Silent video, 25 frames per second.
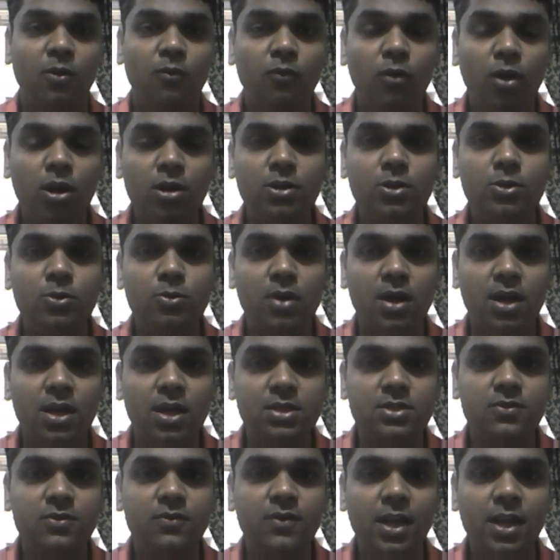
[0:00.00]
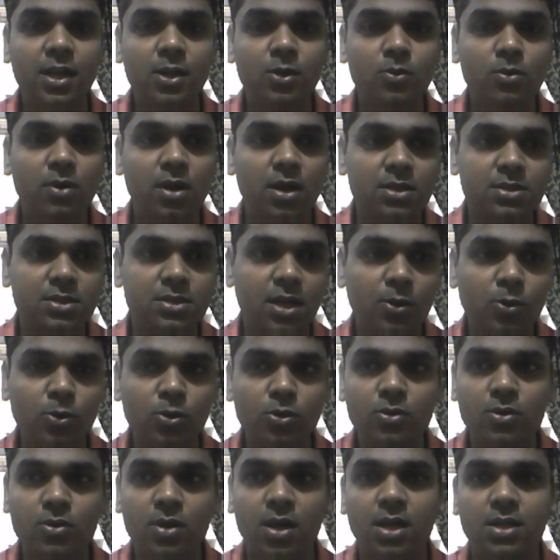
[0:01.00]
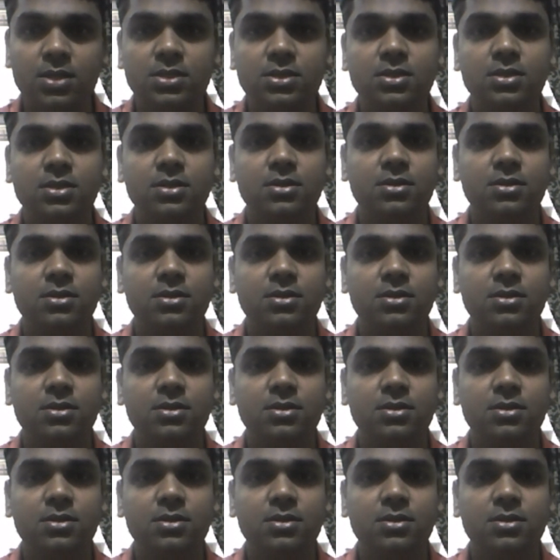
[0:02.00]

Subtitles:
What to ask, where to ask, how to ask.